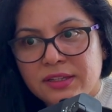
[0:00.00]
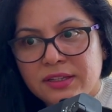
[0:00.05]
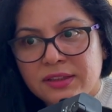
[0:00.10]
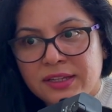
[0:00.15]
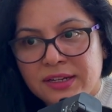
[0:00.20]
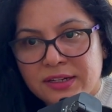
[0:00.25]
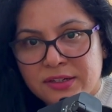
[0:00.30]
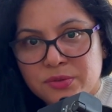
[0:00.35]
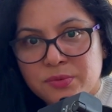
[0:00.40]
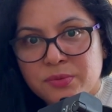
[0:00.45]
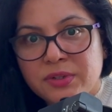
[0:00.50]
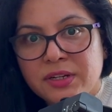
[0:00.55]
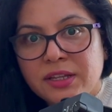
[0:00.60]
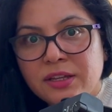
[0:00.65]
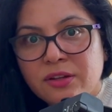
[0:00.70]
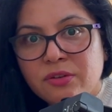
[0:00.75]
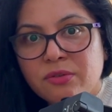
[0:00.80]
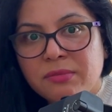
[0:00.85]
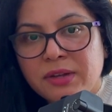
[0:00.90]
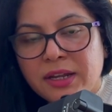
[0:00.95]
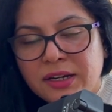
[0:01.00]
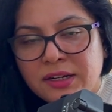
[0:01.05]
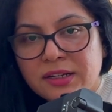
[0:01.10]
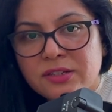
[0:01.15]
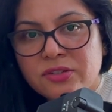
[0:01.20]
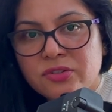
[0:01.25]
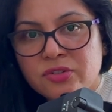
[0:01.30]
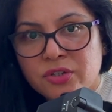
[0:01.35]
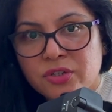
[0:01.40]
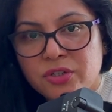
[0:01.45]
That is what ego mind
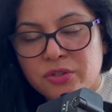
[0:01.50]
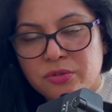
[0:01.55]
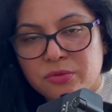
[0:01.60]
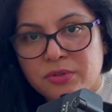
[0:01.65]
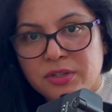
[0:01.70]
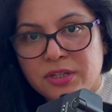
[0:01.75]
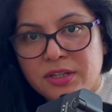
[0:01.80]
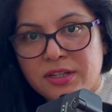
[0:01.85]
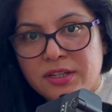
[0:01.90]
does to you.